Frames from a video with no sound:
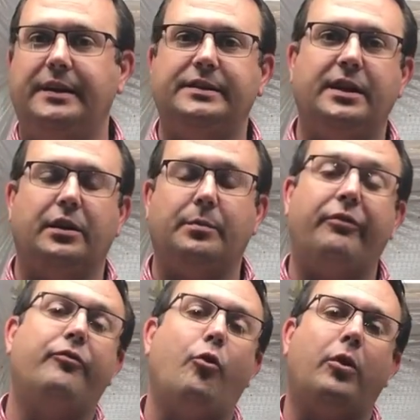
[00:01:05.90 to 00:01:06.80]
sealer
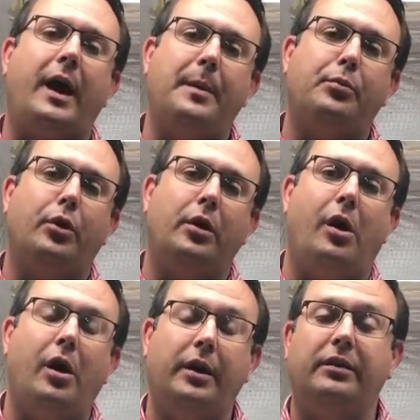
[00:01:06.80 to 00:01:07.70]
before I put
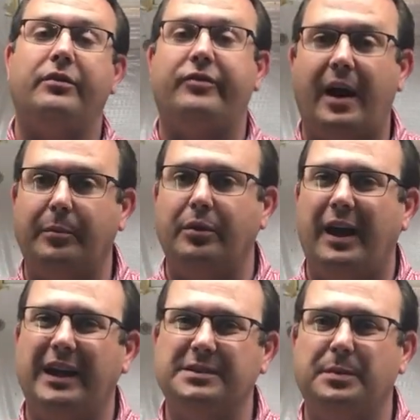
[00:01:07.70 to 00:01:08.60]
on the
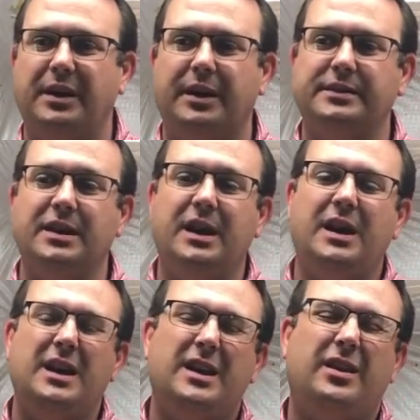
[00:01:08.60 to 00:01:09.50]
fiberglass, because
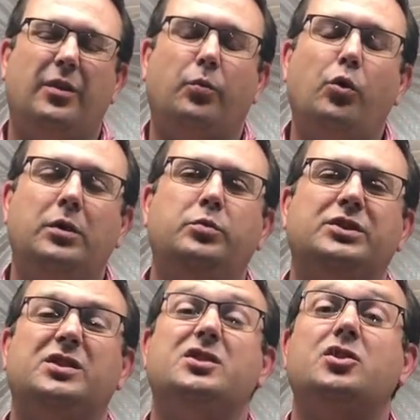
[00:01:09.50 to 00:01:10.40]
the wood was
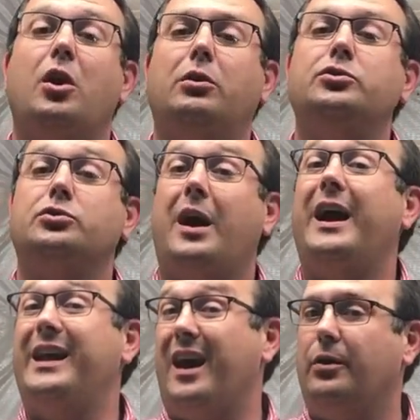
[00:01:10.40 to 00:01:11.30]
so
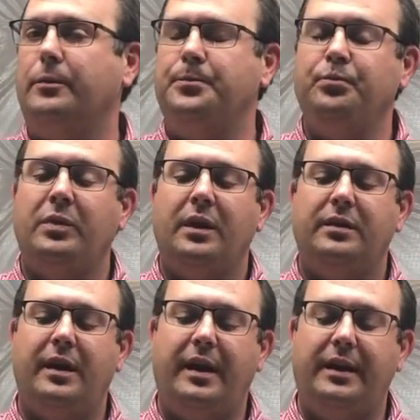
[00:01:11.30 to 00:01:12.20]
dried out
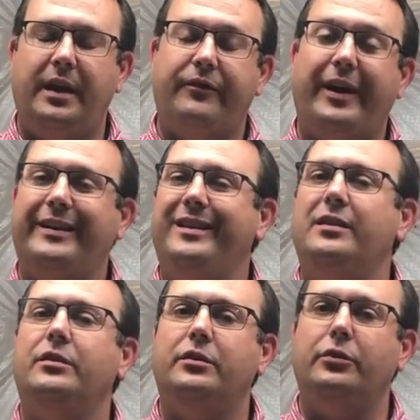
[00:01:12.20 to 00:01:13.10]
that if I
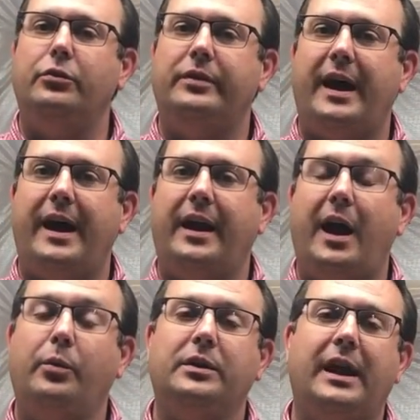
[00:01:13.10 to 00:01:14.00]
didn't do that, I
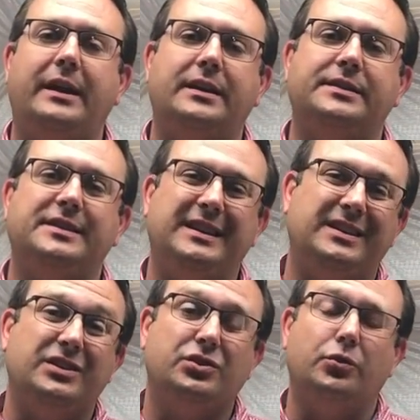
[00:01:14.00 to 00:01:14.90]
would likely see
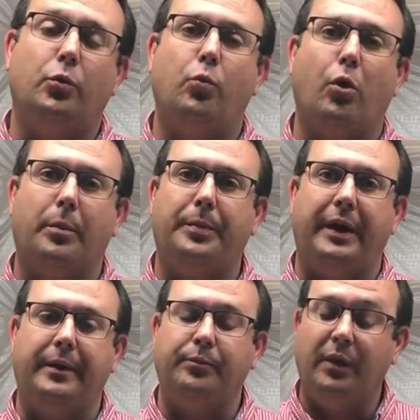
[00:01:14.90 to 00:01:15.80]
additional
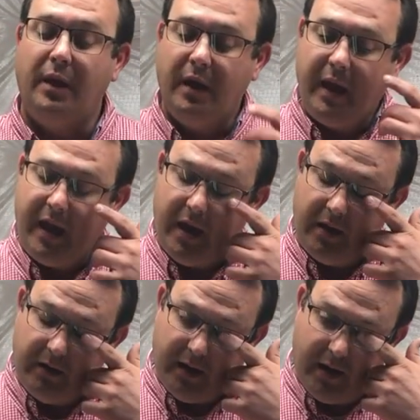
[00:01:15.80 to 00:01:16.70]
warping. And